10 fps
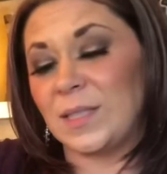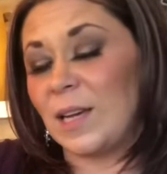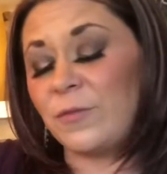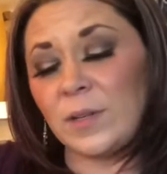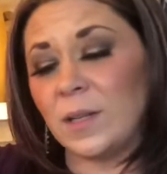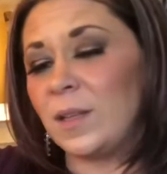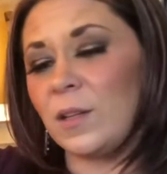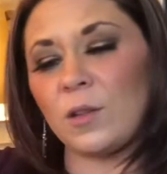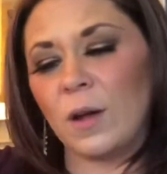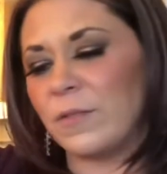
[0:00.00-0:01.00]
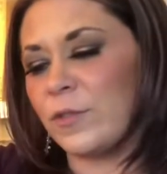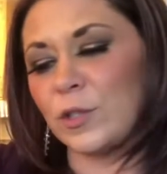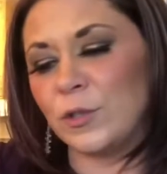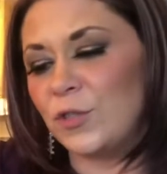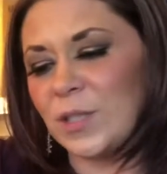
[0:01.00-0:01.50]
Definitely a lot of
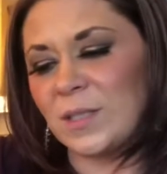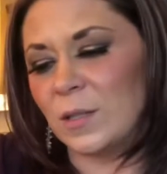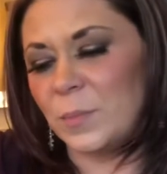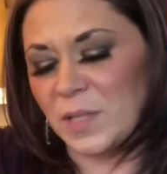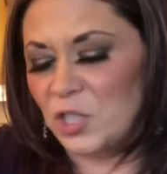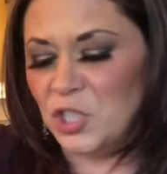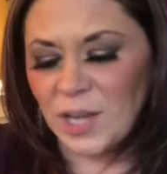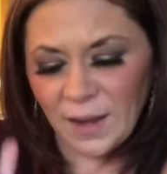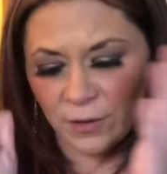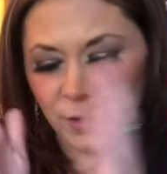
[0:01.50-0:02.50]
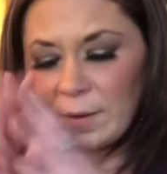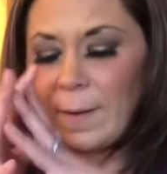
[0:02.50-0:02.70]
illusions are being shattered.